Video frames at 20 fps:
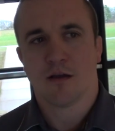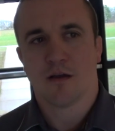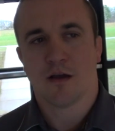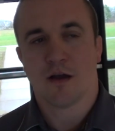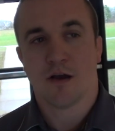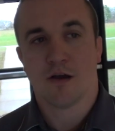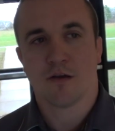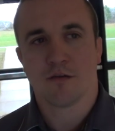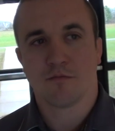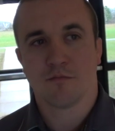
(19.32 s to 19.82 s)

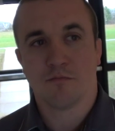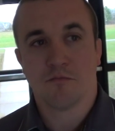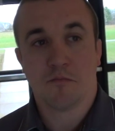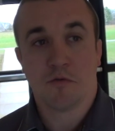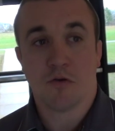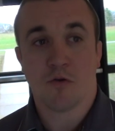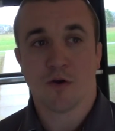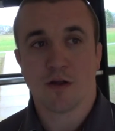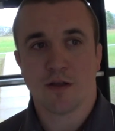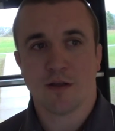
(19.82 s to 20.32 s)
Uh,
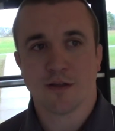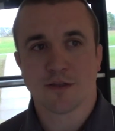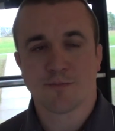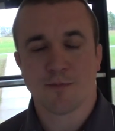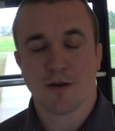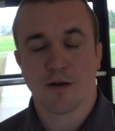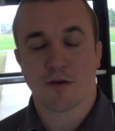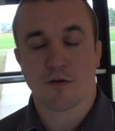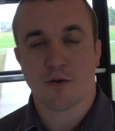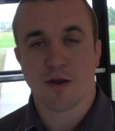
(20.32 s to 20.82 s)
you know, it, has
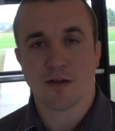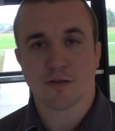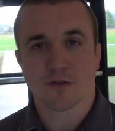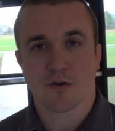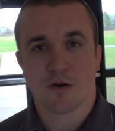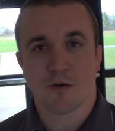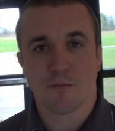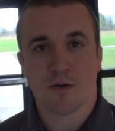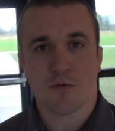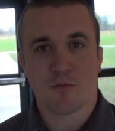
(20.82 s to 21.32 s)
been a great
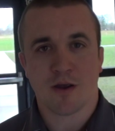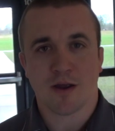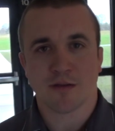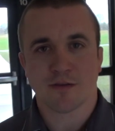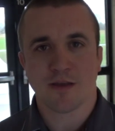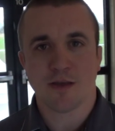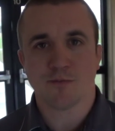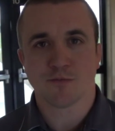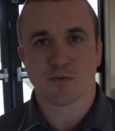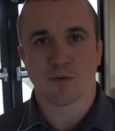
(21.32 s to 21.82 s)
tournament. We
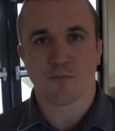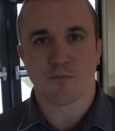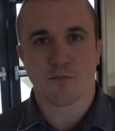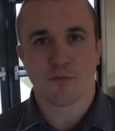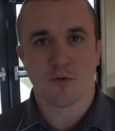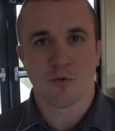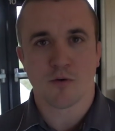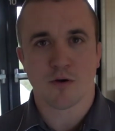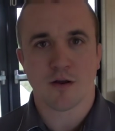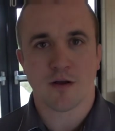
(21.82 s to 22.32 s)
had teams from
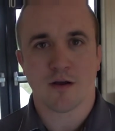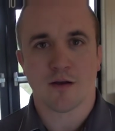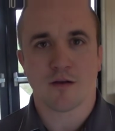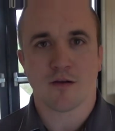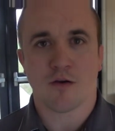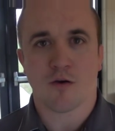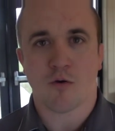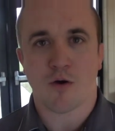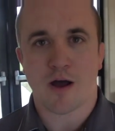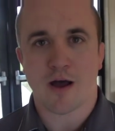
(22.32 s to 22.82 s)

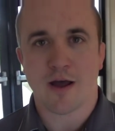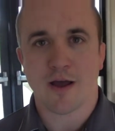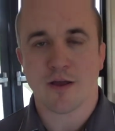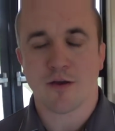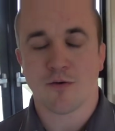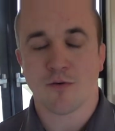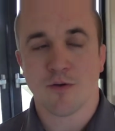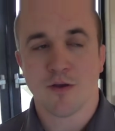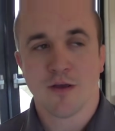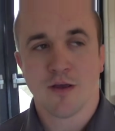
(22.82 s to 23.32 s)
Florida,
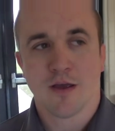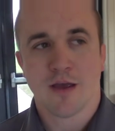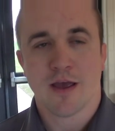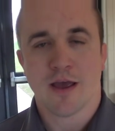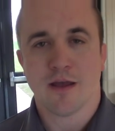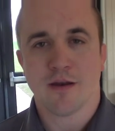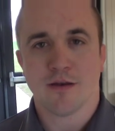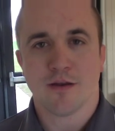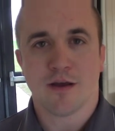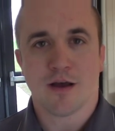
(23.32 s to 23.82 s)
Ohio,
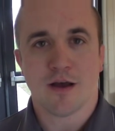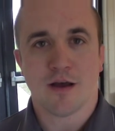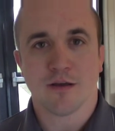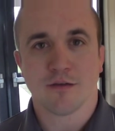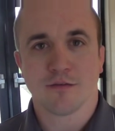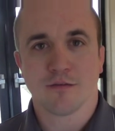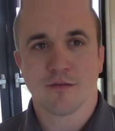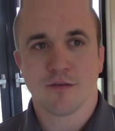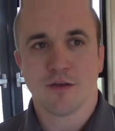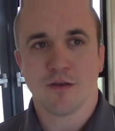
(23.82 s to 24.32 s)
and
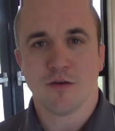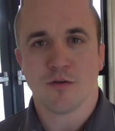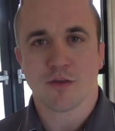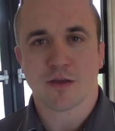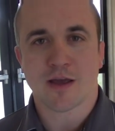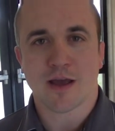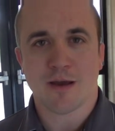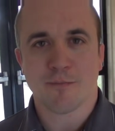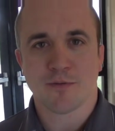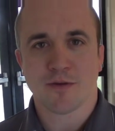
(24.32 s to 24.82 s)
uh, you know the
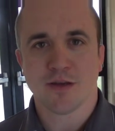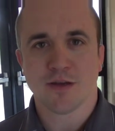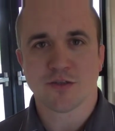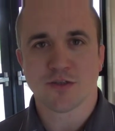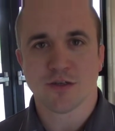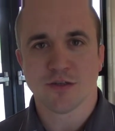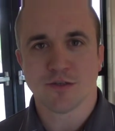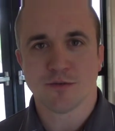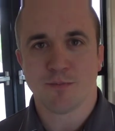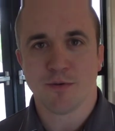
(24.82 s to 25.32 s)

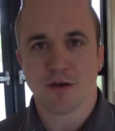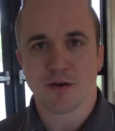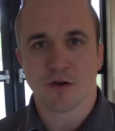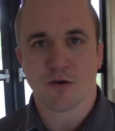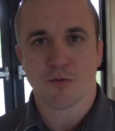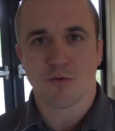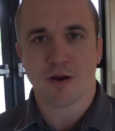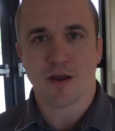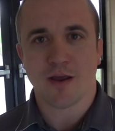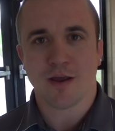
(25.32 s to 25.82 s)
competition's been
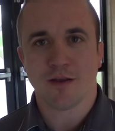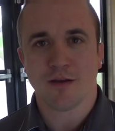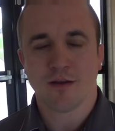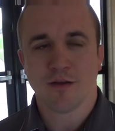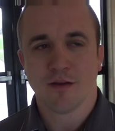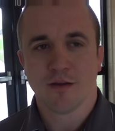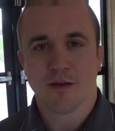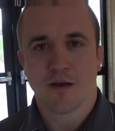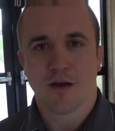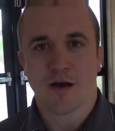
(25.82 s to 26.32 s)
great.
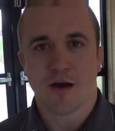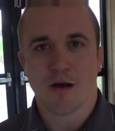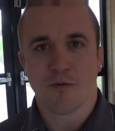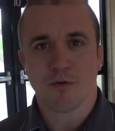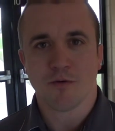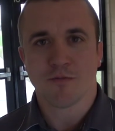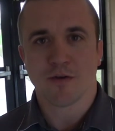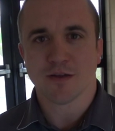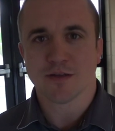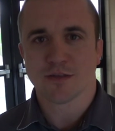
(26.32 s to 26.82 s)
Um,
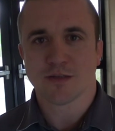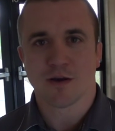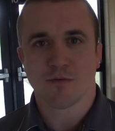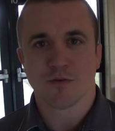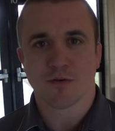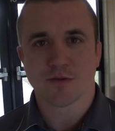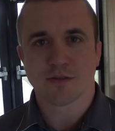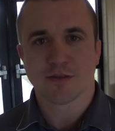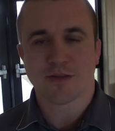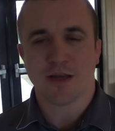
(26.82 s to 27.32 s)
we've had
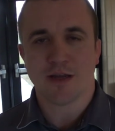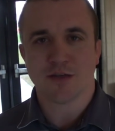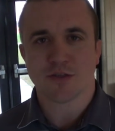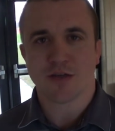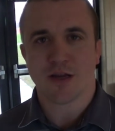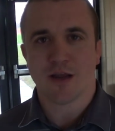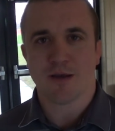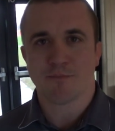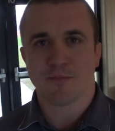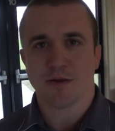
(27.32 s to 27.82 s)
several state
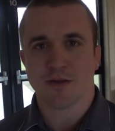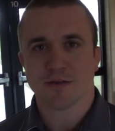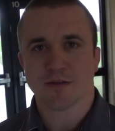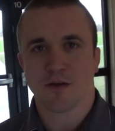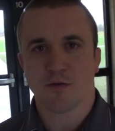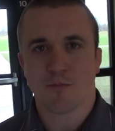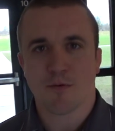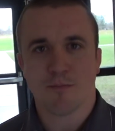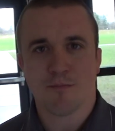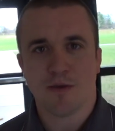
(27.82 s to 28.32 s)
champions
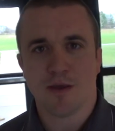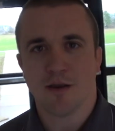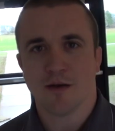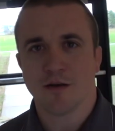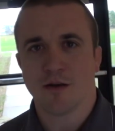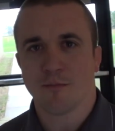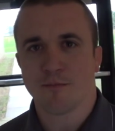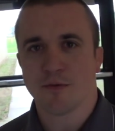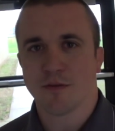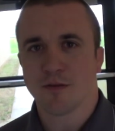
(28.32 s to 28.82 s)
that will be
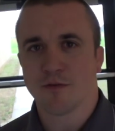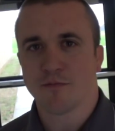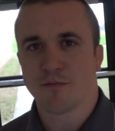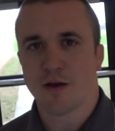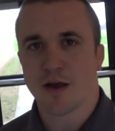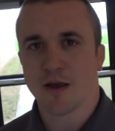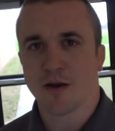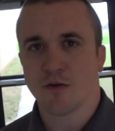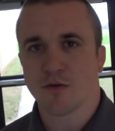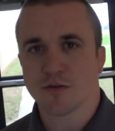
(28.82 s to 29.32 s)
meeting up in the
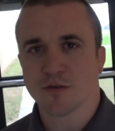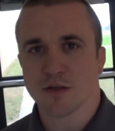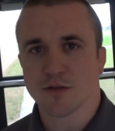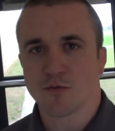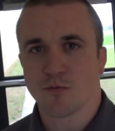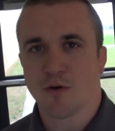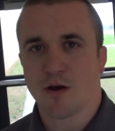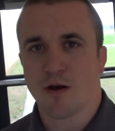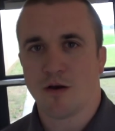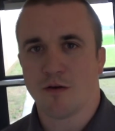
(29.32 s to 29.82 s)
finals,
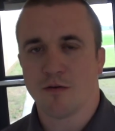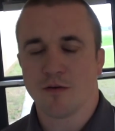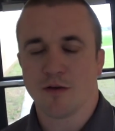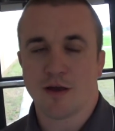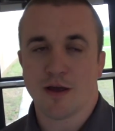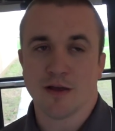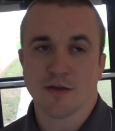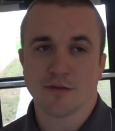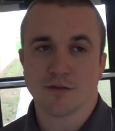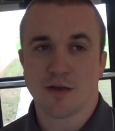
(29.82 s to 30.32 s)
as
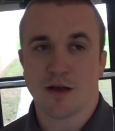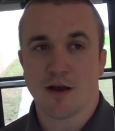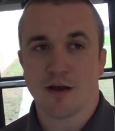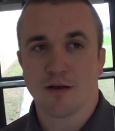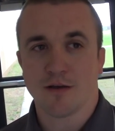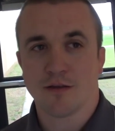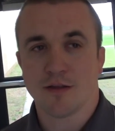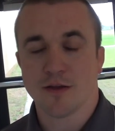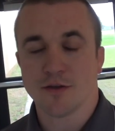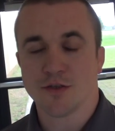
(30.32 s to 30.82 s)
well as
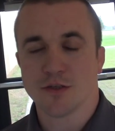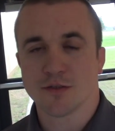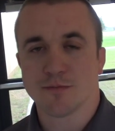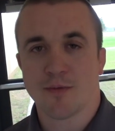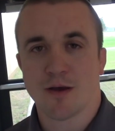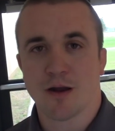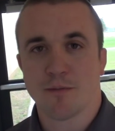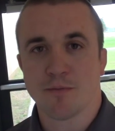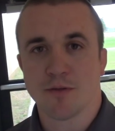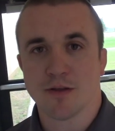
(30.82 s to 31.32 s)
uh, that just
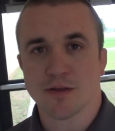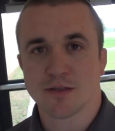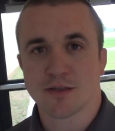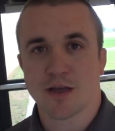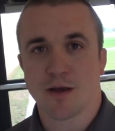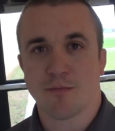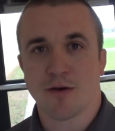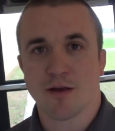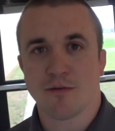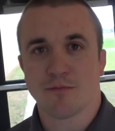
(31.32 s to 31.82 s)
met up in the
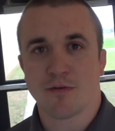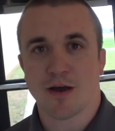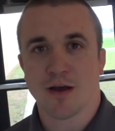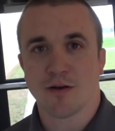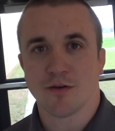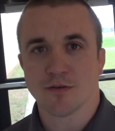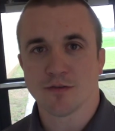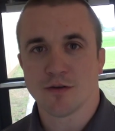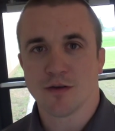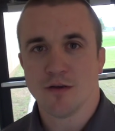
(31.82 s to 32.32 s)

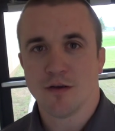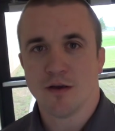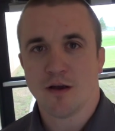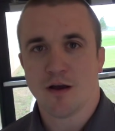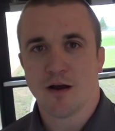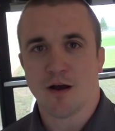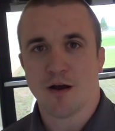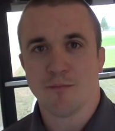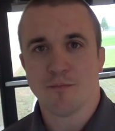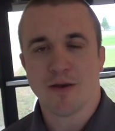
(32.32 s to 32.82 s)
semifinals.
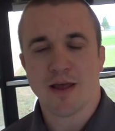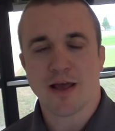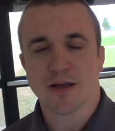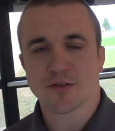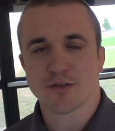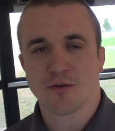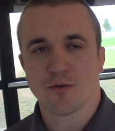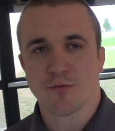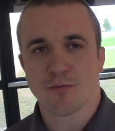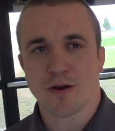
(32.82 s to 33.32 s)
Um,
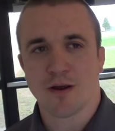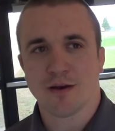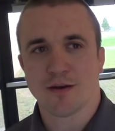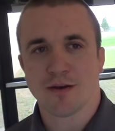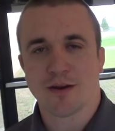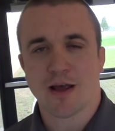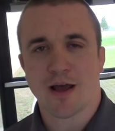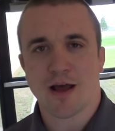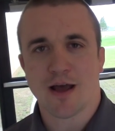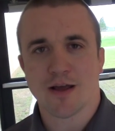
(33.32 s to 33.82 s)
national
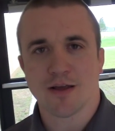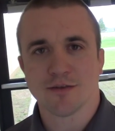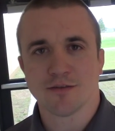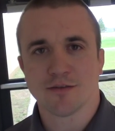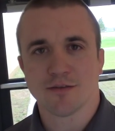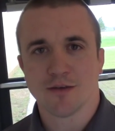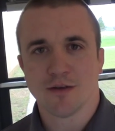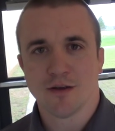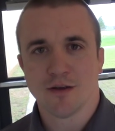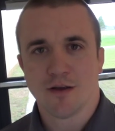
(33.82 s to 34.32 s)
ranked guys
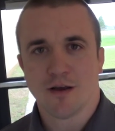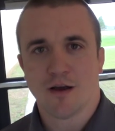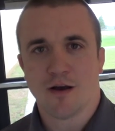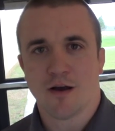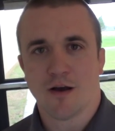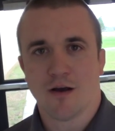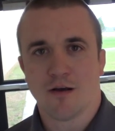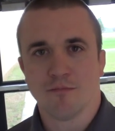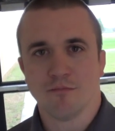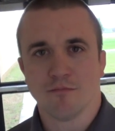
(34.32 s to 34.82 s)

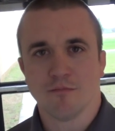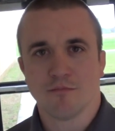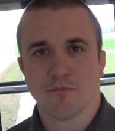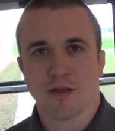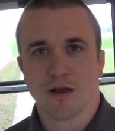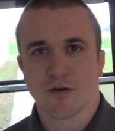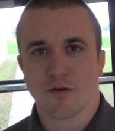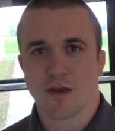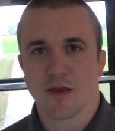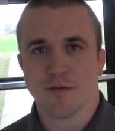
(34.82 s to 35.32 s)
um,
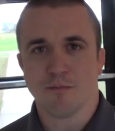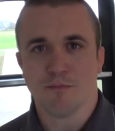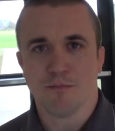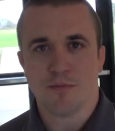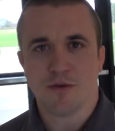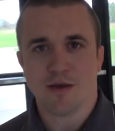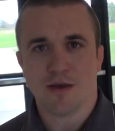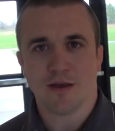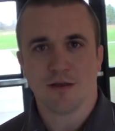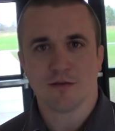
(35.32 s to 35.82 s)
that are getting
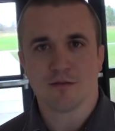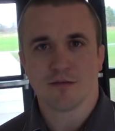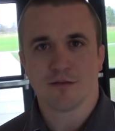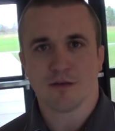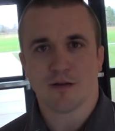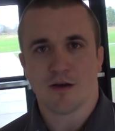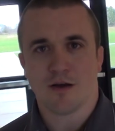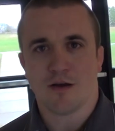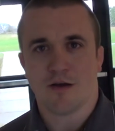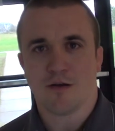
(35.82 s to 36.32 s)
beat
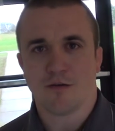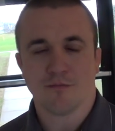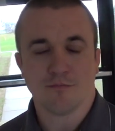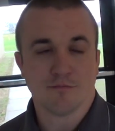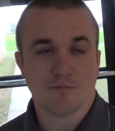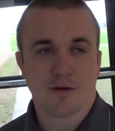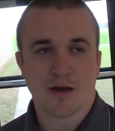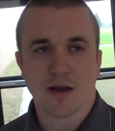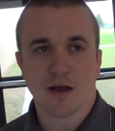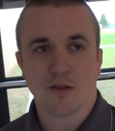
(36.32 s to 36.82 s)

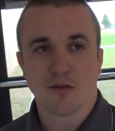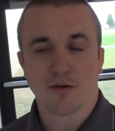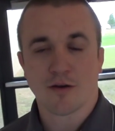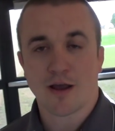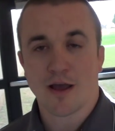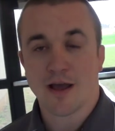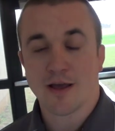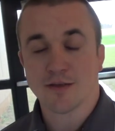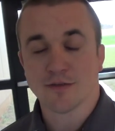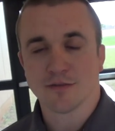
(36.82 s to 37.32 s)
um, by other
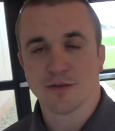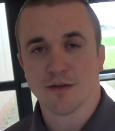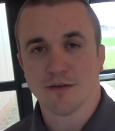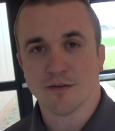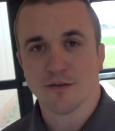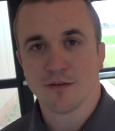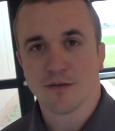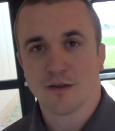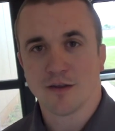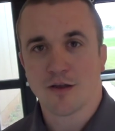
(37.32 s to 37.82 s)
guys,
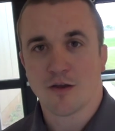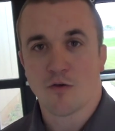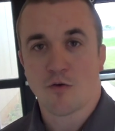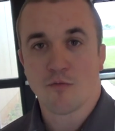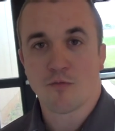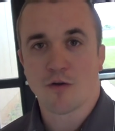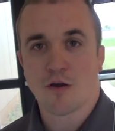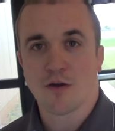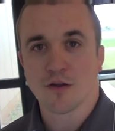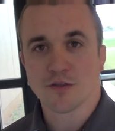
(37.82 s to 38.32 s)
and
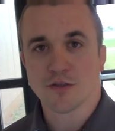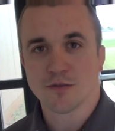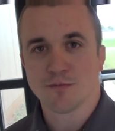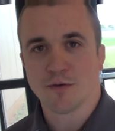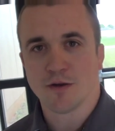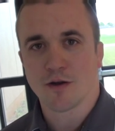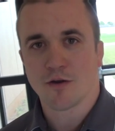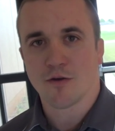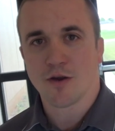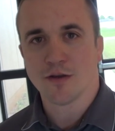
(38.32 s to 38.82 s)
overall, it's just
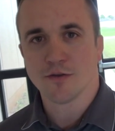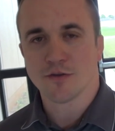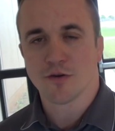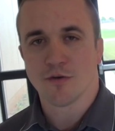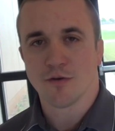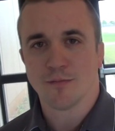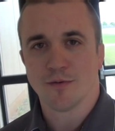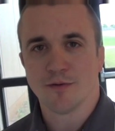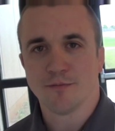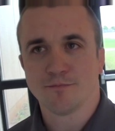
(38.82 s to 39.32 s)
been a great
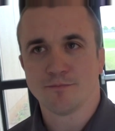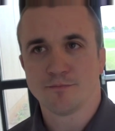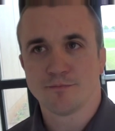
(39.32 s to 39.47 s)
tournament.